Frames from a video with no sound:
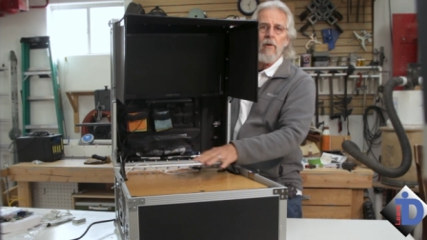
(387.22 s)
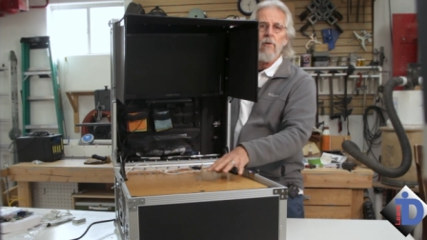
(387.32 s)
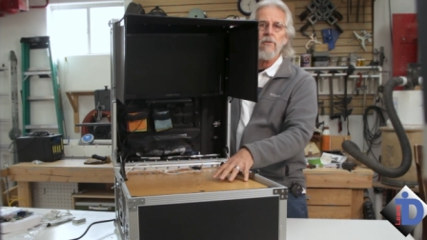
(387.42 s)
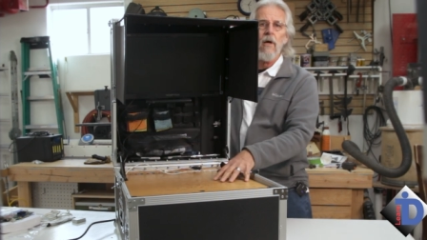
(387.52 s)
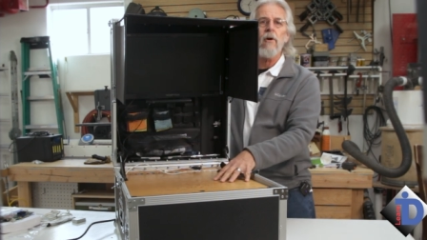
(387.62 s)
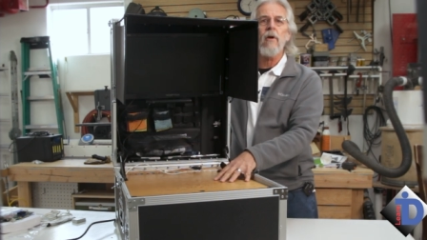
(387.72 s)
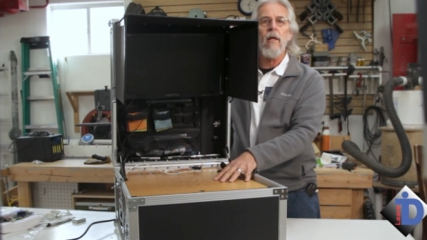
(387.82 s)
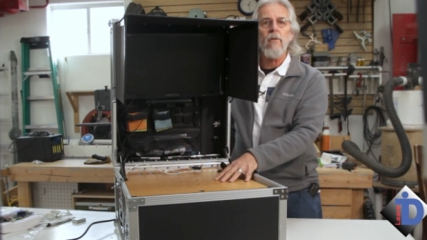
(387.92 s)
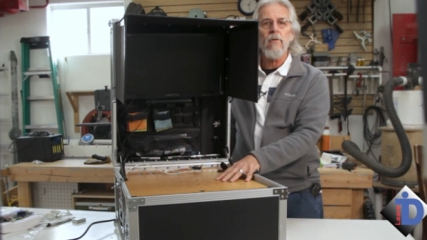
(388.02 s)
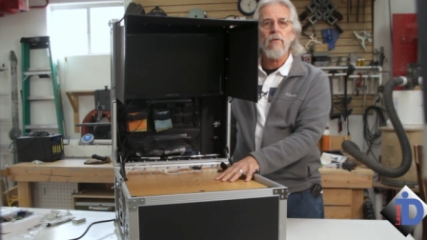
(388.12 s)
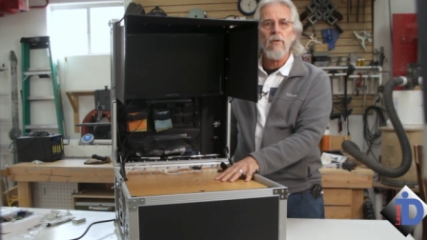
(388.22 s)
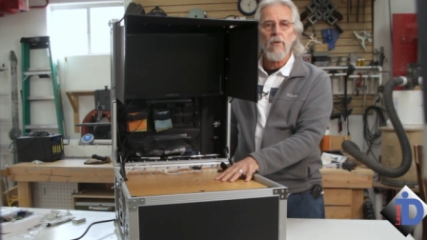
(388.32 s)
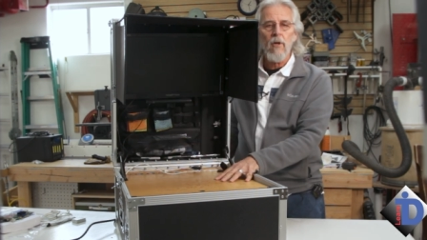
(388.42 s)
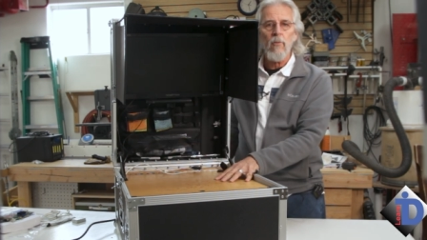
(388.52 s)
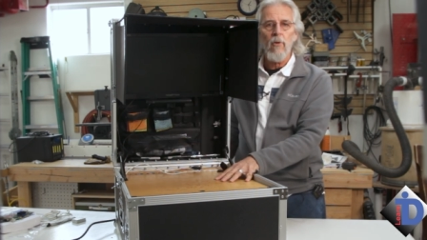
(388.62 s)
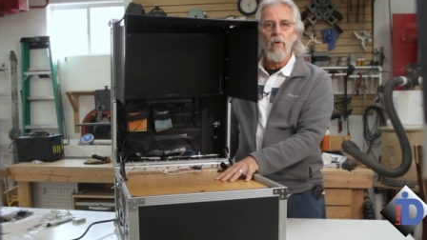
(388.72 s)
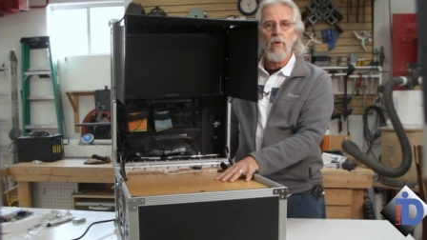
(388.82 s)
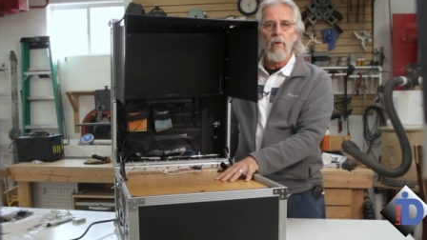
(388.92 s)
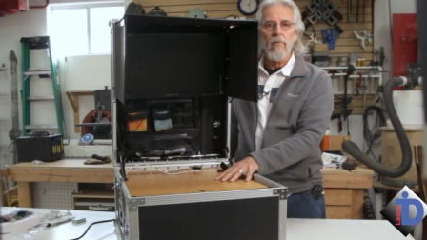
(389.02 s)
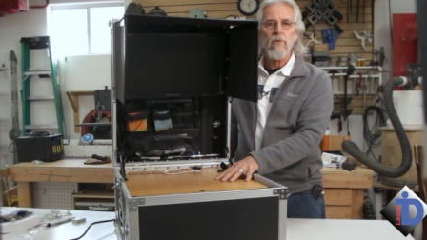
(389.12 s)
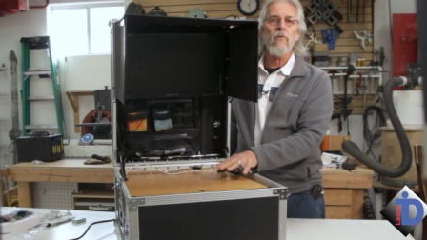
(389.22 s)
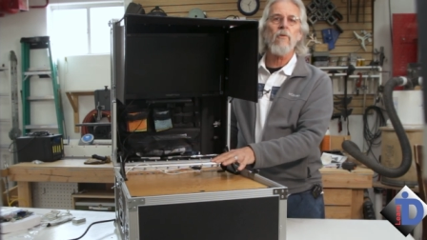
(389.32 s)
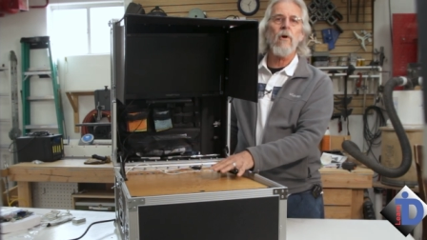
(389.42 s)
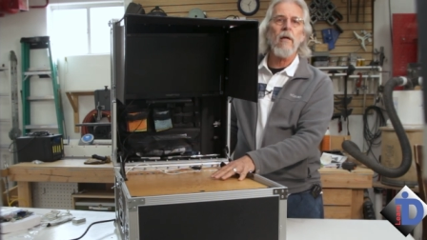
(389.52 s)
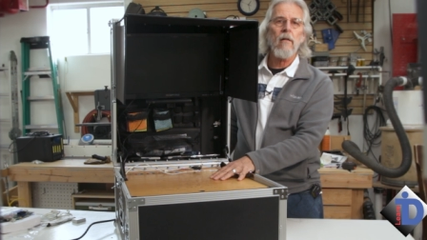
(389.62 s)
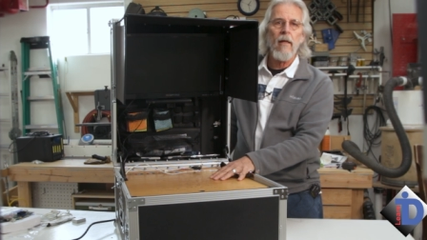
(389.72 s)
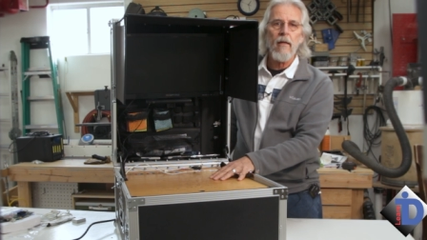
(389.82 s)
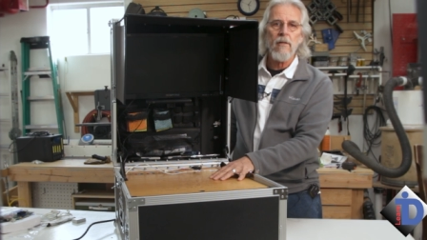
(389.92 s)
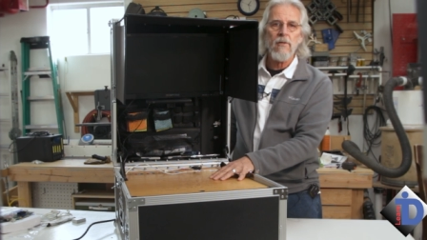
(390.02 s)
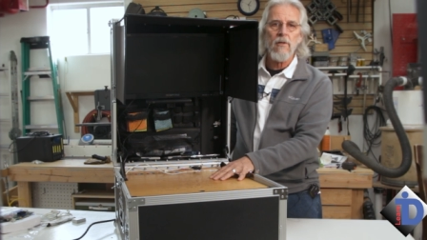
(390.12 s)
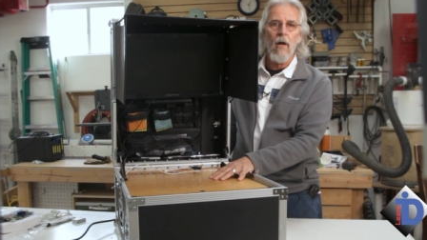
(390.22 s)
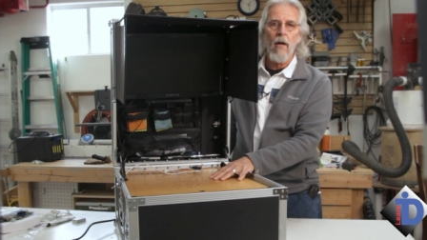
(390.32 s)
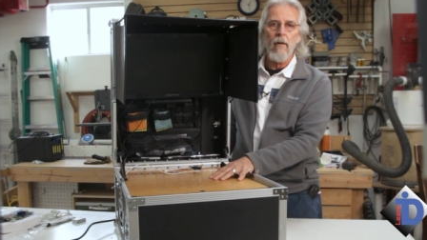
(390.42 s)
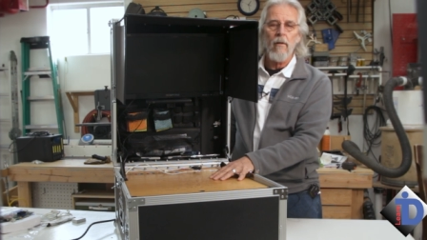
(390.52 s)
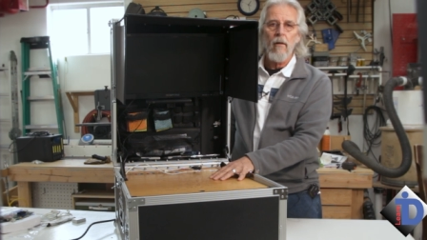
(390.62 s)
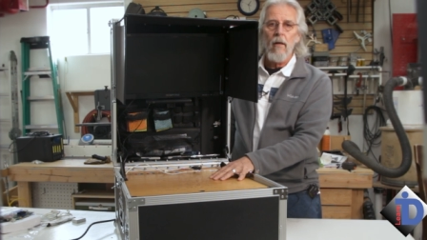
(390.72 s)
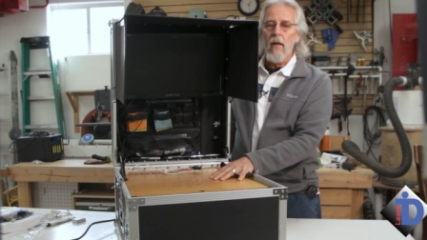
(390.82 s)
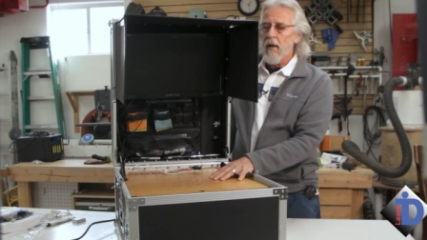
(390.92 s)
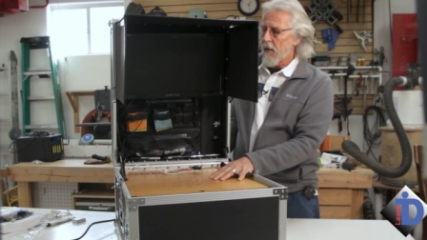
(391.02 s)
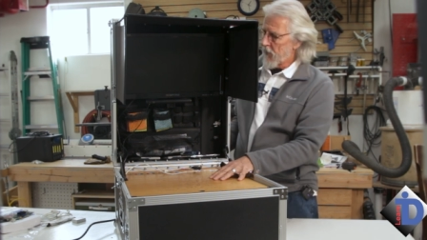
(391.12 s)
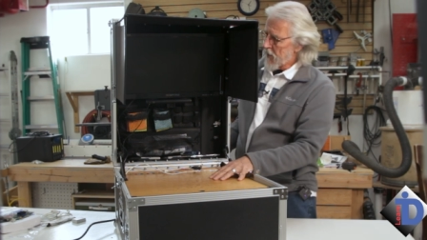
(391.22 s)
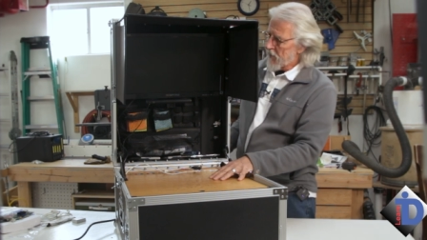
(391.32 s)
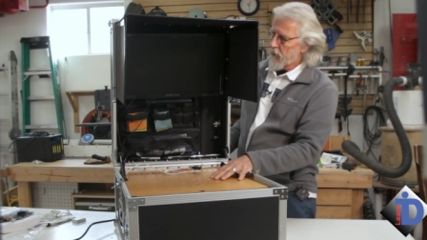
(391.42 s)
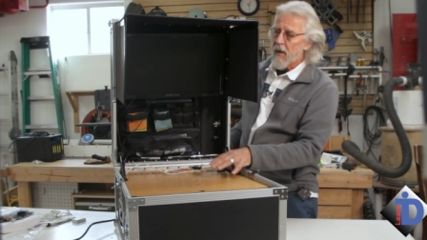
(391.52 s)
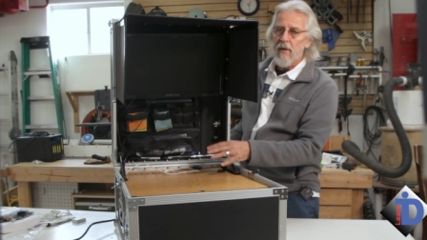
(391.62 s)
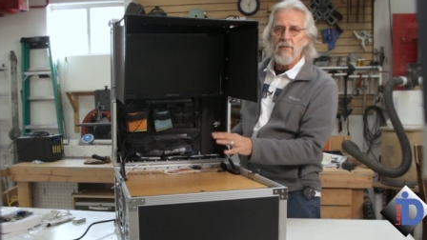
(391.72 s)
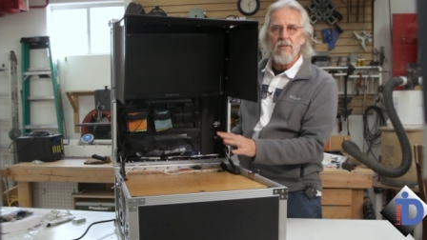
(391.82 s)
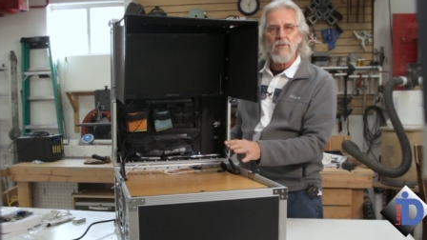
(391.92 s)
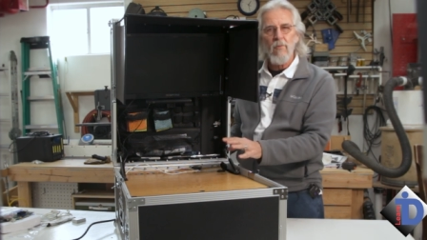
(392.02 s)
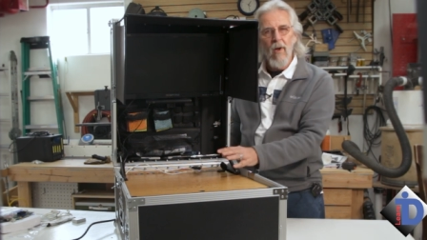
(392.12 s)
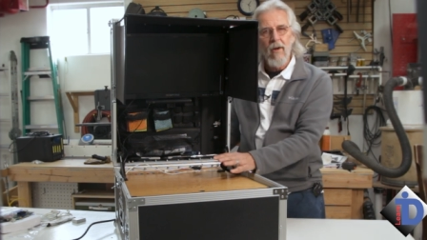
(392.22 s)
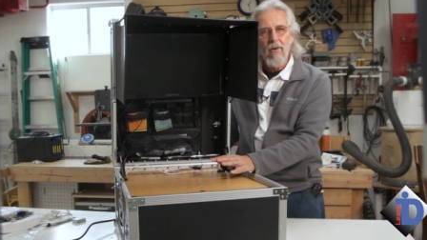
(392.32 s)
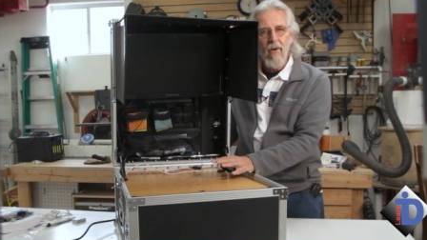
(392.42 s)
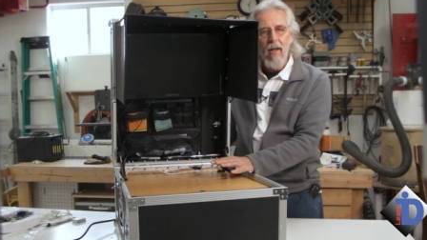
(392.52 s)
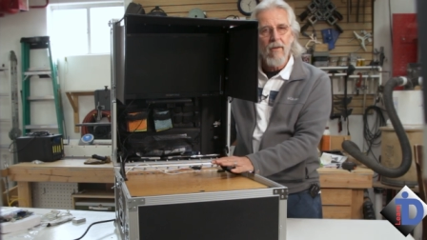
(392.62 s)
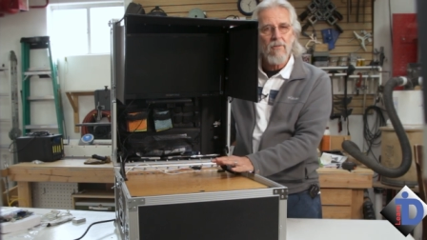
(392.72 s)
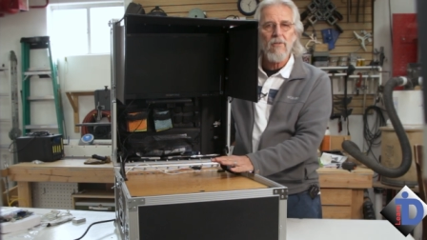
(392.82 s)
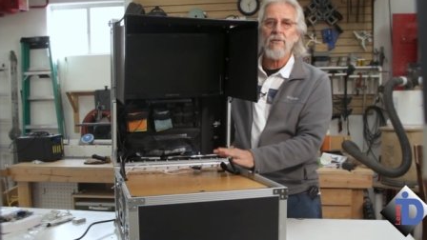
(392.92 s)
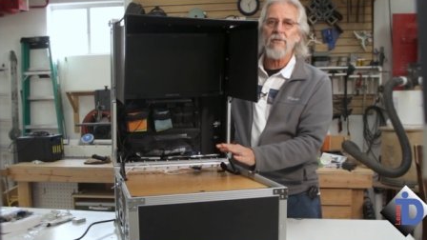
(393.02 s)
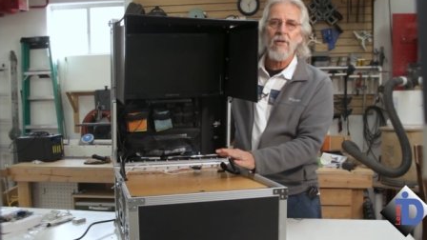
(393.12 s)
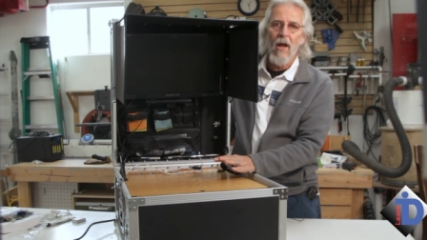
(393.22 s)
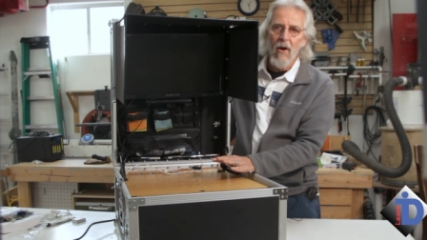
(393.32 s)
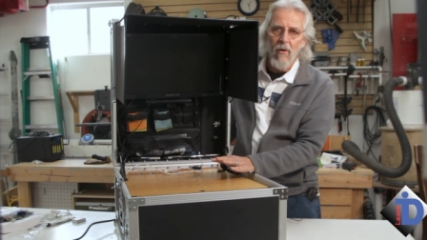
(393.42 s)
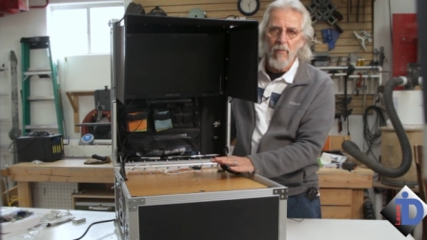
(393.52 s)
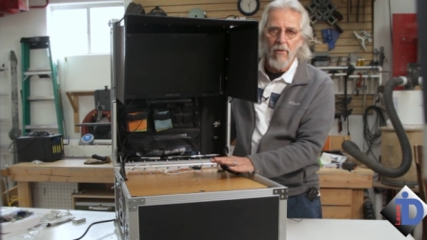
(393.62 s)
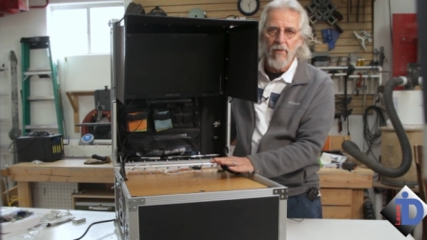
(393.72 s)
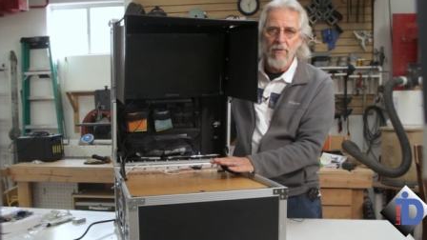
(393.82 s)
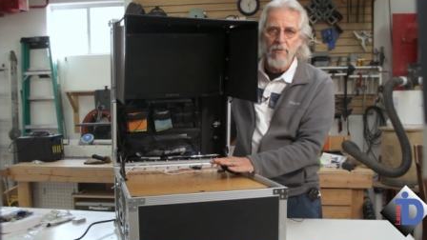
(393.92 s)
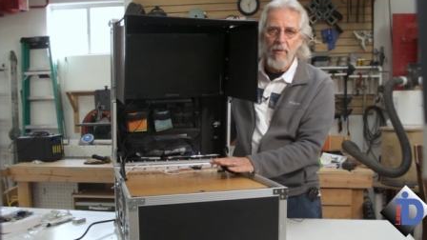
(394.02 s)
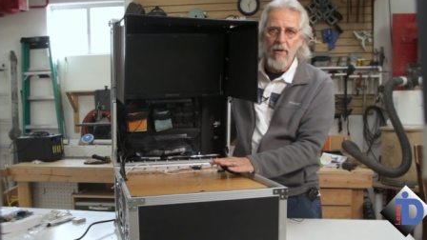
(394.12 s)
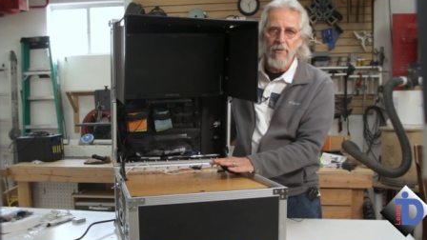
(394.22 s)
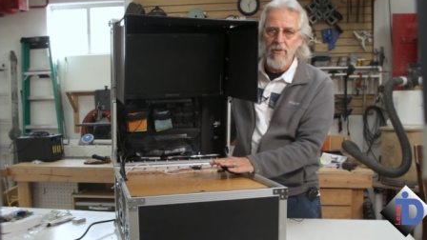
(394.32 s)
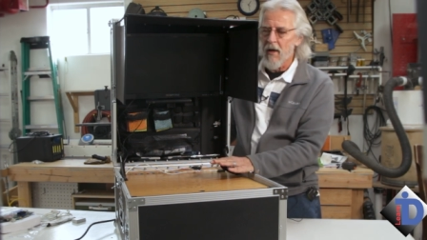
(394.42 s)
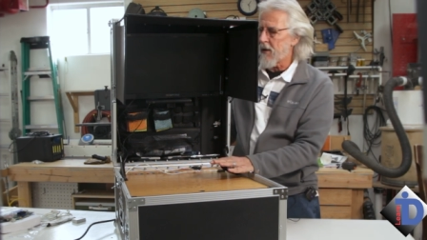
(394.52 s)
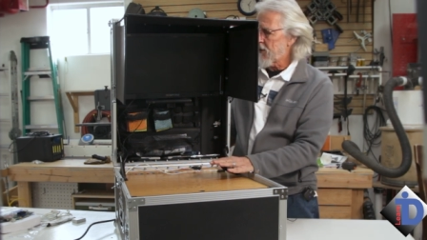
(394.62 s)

goes underneath to the computer. So very clean design. And then because this monitor had just terrible little speakers on